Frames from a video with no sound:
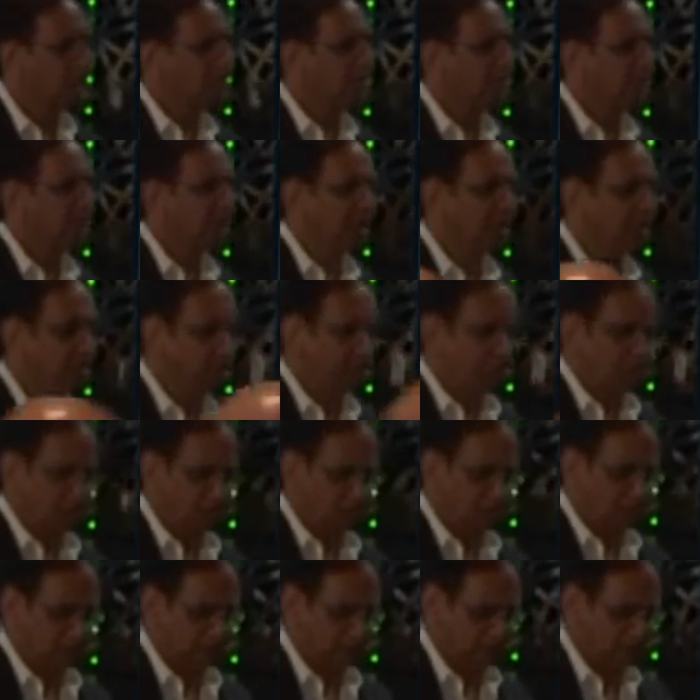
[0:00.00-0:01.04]

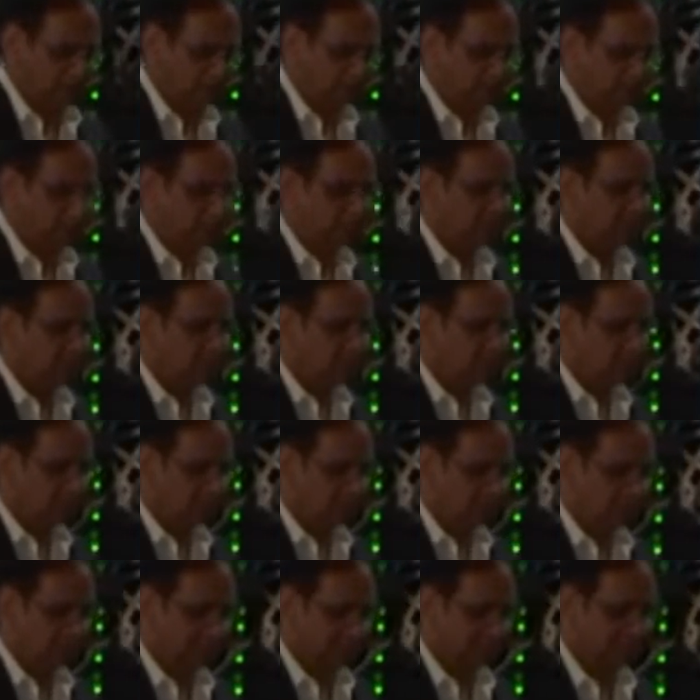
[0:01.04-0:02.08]

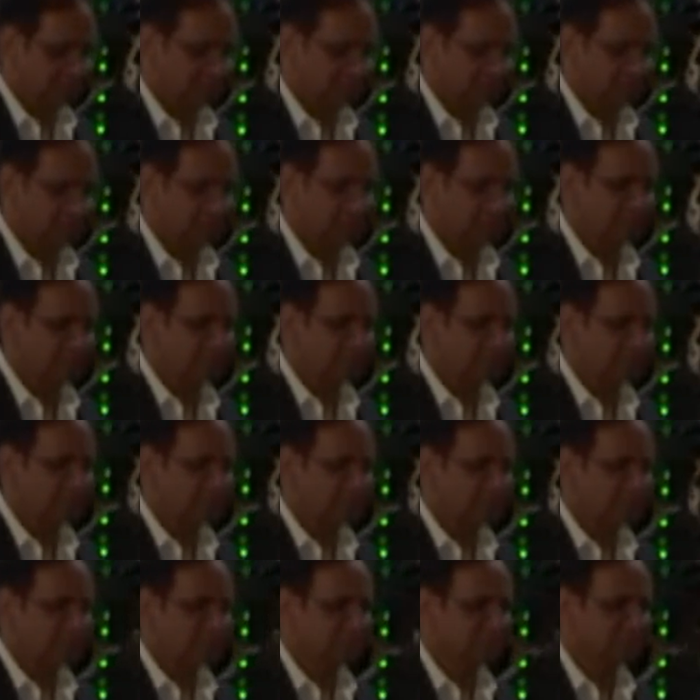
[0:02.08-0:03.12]

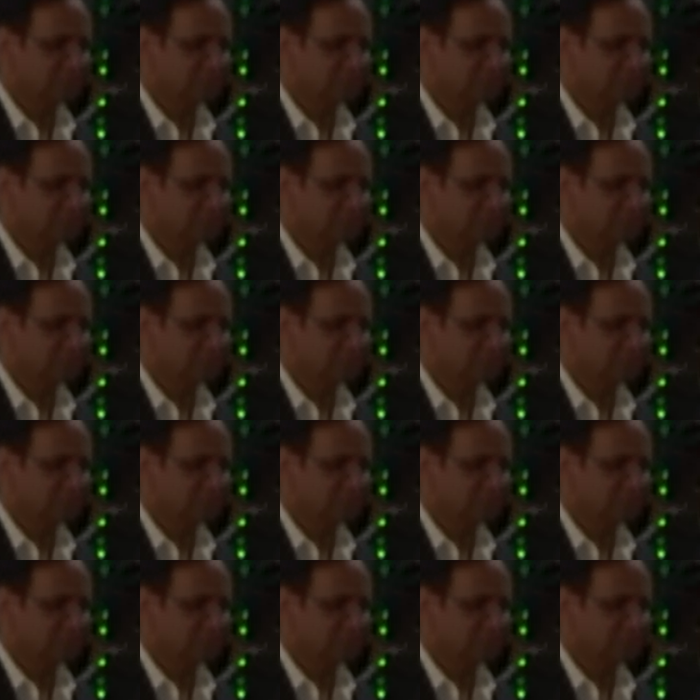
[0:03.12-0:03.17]
This person isn't speaking.